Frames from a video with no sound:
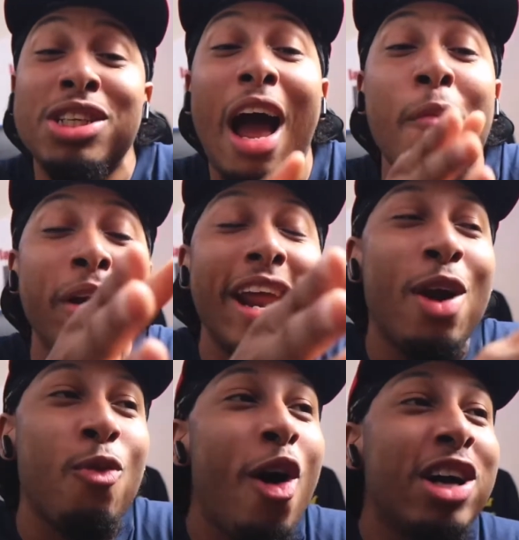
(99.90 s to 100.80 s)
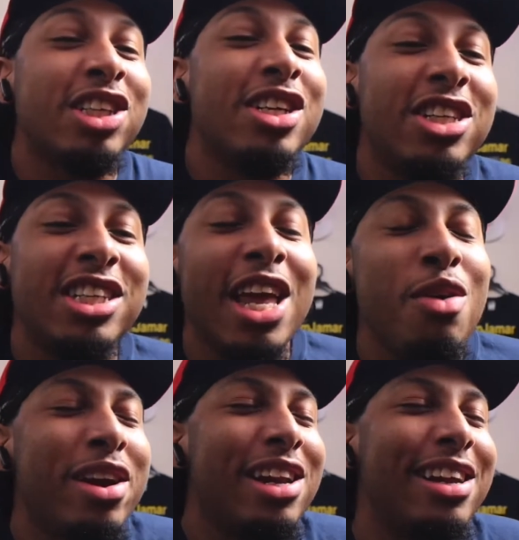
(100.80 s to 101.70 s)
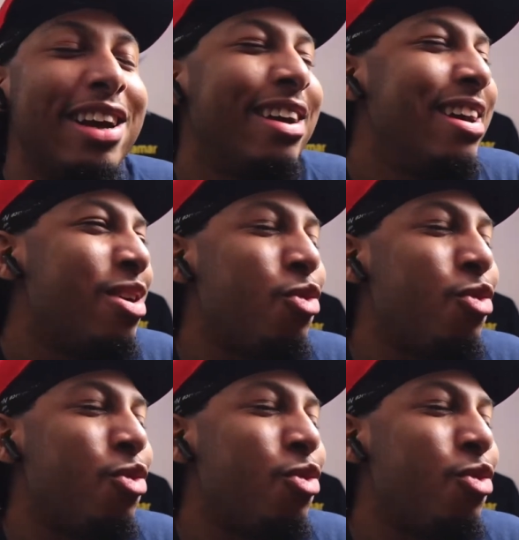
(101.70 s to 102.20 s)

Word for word: shopping at Ross. You know what I'm saying? You in the look.